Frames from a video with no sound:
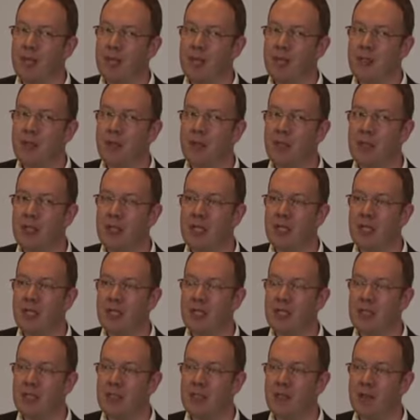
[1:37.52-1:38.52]
So I think that
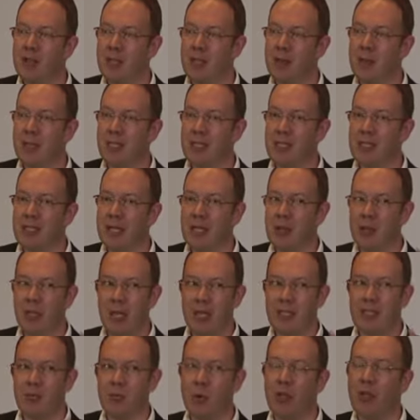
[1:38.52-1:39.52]
it's fundamental that
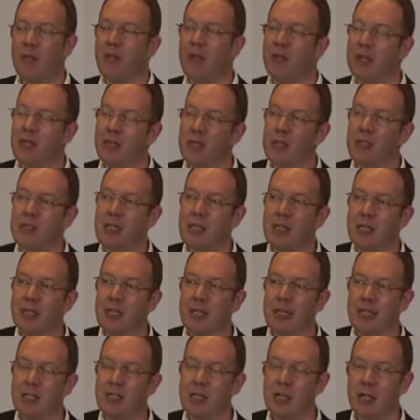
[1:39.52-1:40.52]
that's one of the
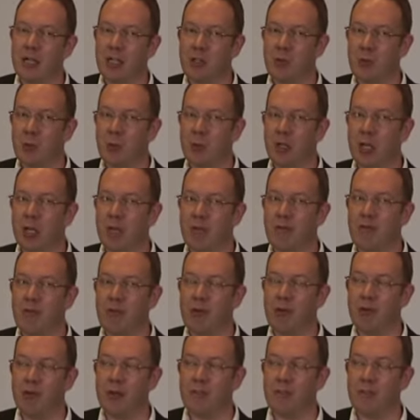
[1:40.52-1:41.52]
clear targets what we have
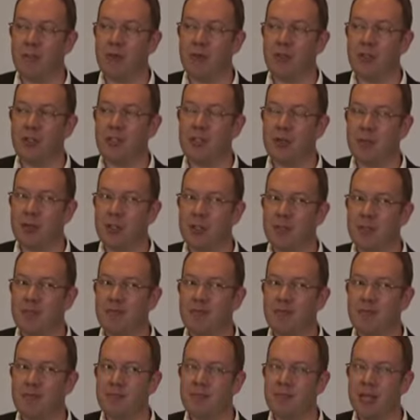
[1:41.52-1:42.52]
for the summit.
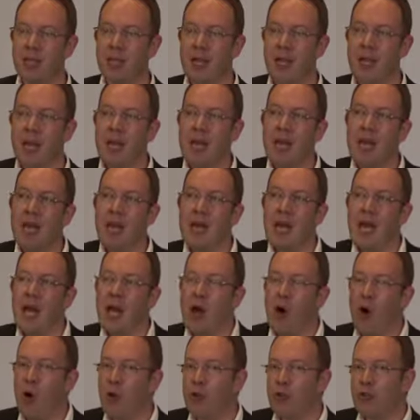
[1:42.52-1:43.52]

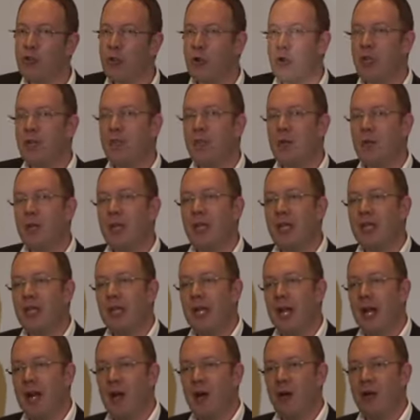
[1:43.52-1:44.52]
Also, if you look at
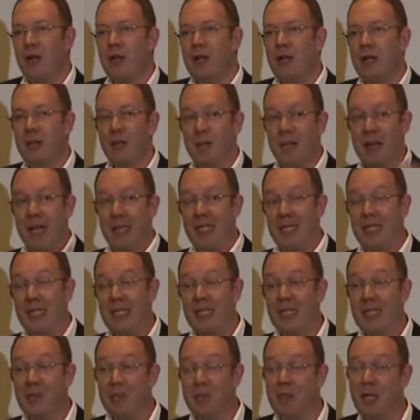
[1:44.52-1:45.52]
now the past
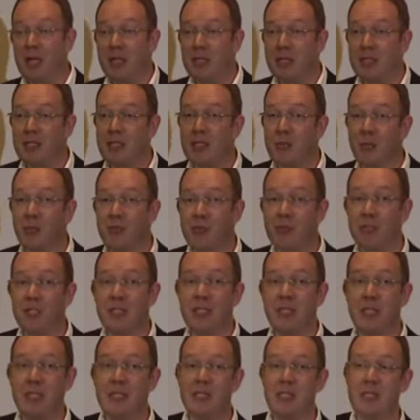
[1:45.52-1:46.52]
18 months, we've
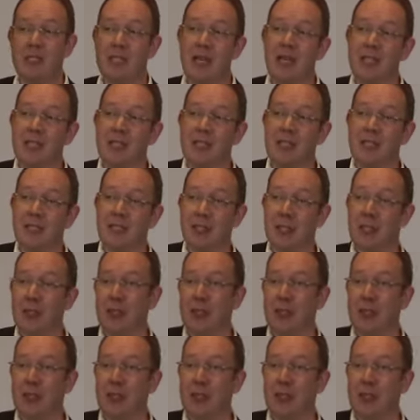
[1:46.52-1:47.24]
seen that there's